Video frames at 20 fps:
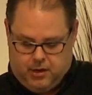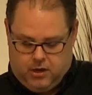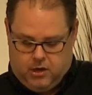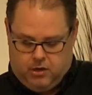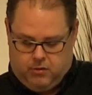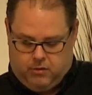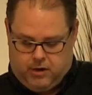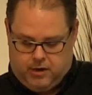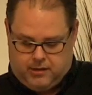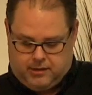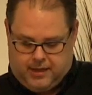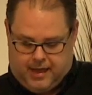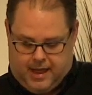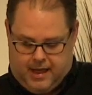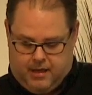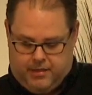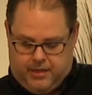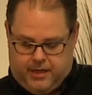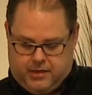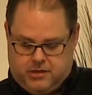Who art
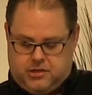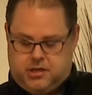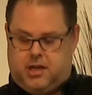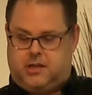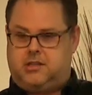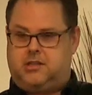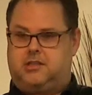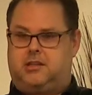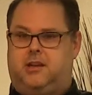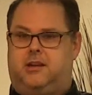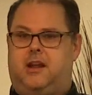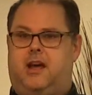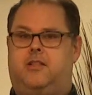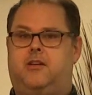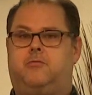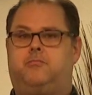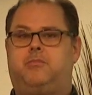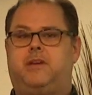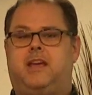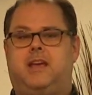thou that judgest
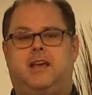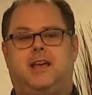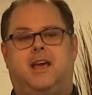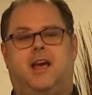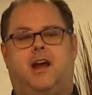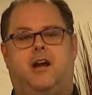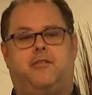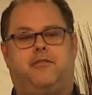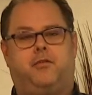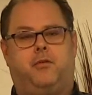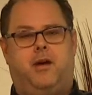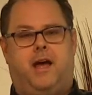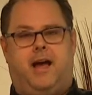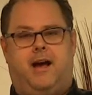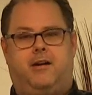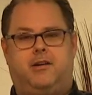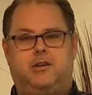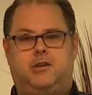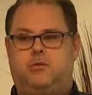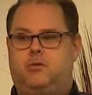another? Be careful
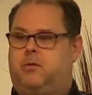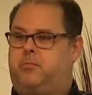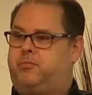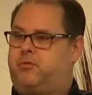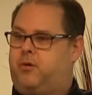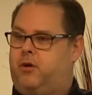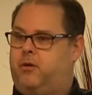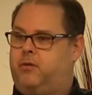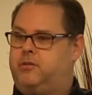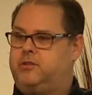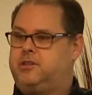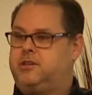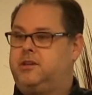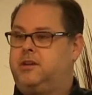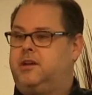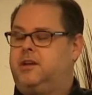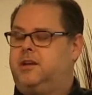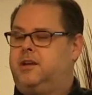how you approach